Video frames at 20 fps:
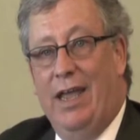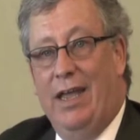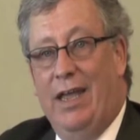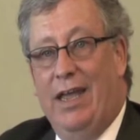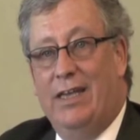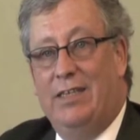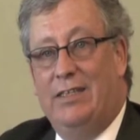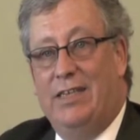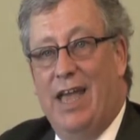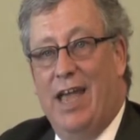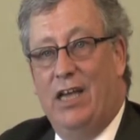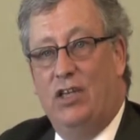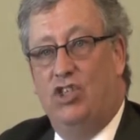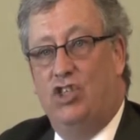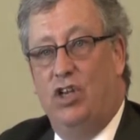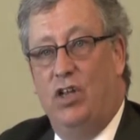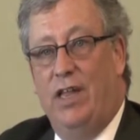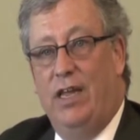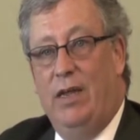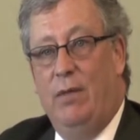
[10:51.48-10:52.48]
is
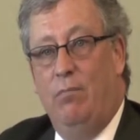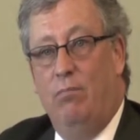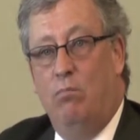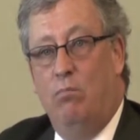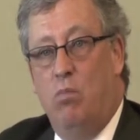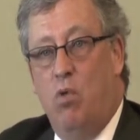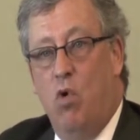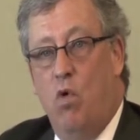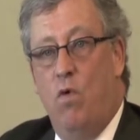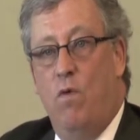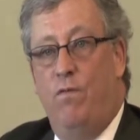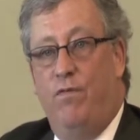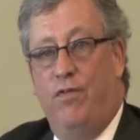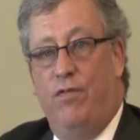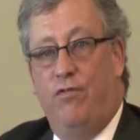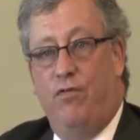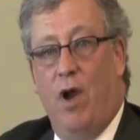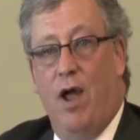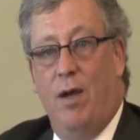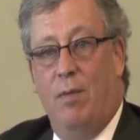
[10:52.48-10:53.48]
actually moved
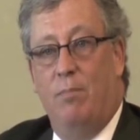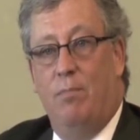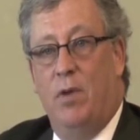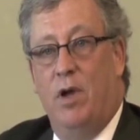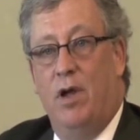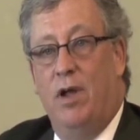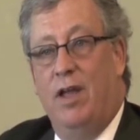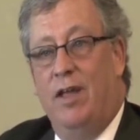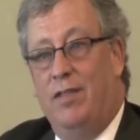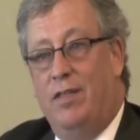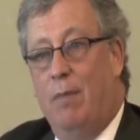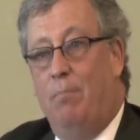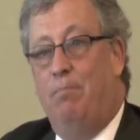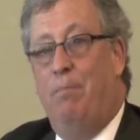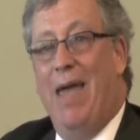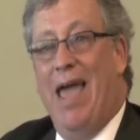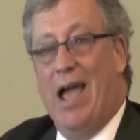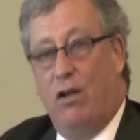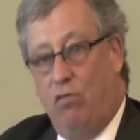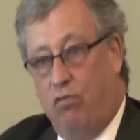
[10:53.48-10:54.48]
from the
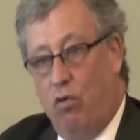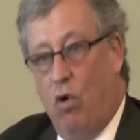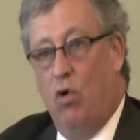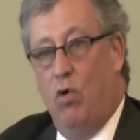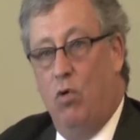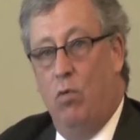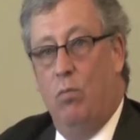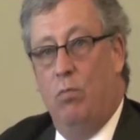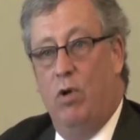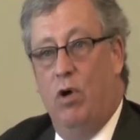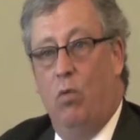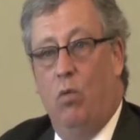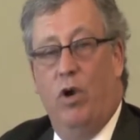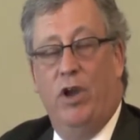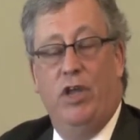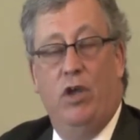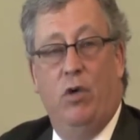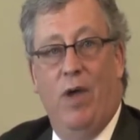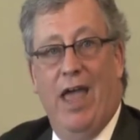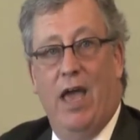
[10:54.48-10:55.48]
back room where
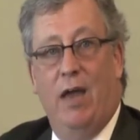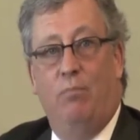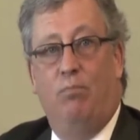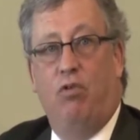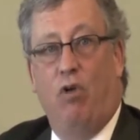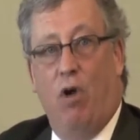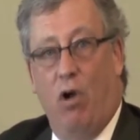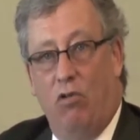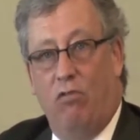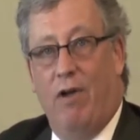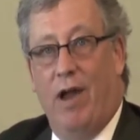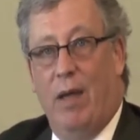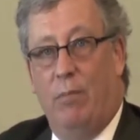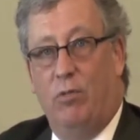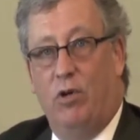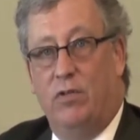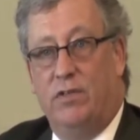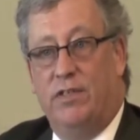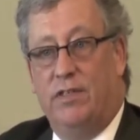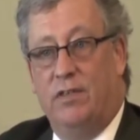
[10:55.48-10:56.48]
you had
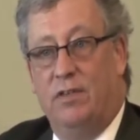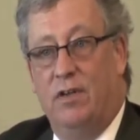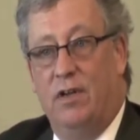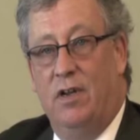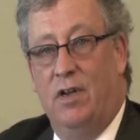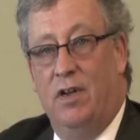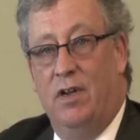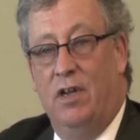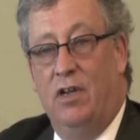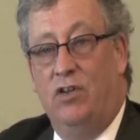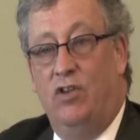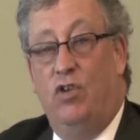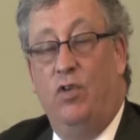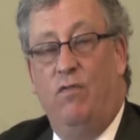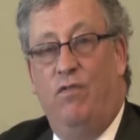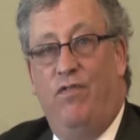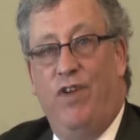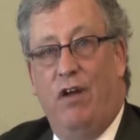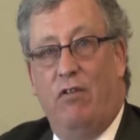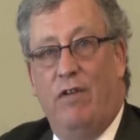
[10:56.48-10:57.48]
programmers to
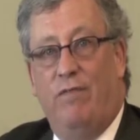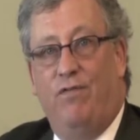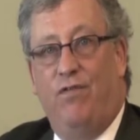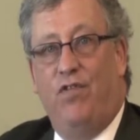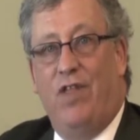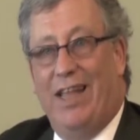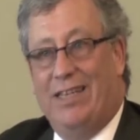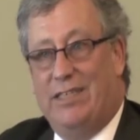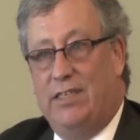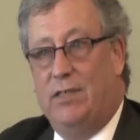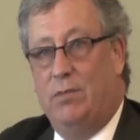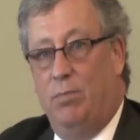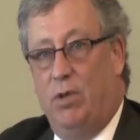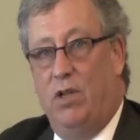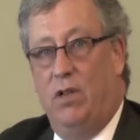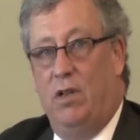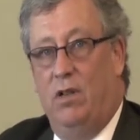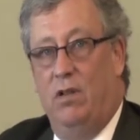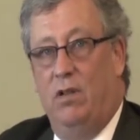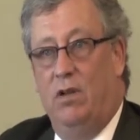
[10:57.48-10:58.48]
very
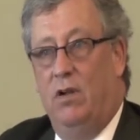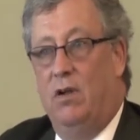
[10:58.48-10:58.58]
flexible